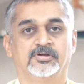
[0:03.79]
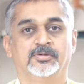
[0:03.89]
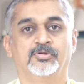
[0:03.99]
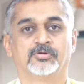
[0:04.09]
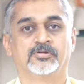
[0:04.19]

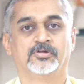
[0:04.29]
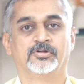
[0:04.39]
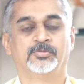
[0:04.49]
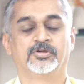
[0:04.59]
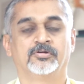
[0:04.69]
I'm Dr.
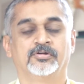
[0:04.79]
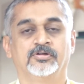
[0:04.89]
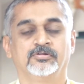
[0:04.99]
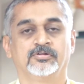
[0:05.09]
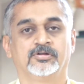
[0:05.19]
Hanume
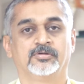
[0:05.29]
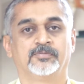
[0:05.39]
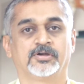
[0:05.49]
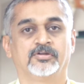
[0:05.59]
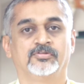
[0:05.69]
Gowda,
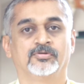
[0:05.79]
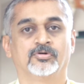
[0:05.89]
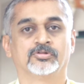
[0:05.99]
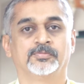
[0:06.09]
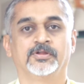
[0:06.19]
practicing
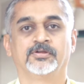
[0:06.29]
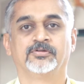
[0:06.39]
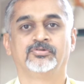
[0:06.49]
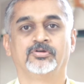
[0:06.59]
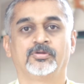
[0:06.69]
orthopedic
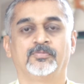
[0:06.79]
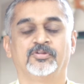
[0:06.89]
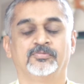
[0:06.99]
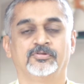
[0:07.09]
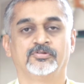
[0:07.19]
and joint
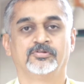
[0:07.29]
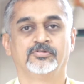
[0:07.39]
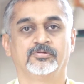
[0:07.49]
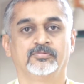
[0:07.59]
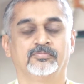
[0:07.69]
replacement
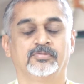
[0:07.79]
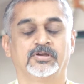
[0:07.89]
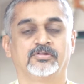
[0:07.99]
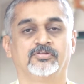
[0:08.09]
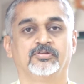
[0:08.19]
surgeon,
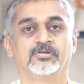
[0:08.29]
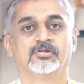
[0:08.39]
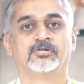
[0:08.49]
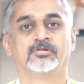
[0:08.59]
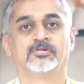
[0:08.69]
practicing
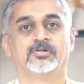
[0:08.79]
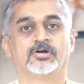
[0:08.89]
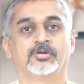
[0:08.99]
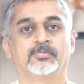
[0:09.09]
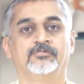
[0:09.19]
in
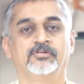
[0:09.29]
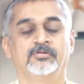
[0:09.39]
Nagarbhavi,